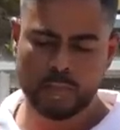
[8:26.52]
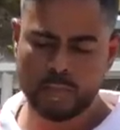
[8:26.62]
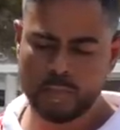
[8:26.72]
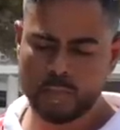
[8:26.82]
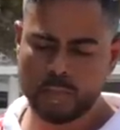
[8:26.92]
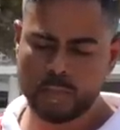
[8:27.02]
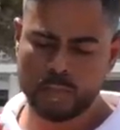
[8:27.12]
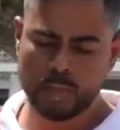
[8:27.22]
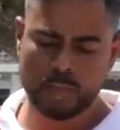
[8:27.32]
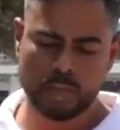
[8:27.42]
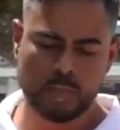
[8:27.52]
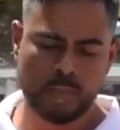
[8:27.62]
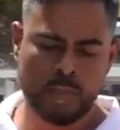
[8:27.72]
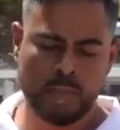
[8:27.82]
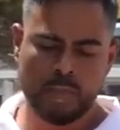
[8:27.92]

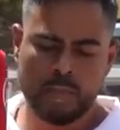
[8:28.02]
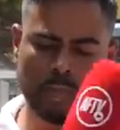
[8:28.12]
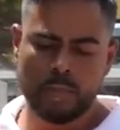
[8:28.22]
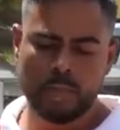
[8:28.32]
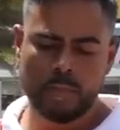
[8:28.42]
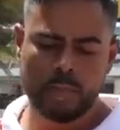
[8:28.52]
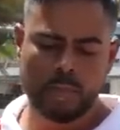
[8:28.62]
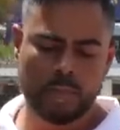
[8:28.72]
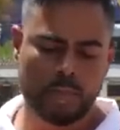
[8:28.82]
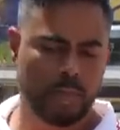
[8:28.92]
This person isn't speaking.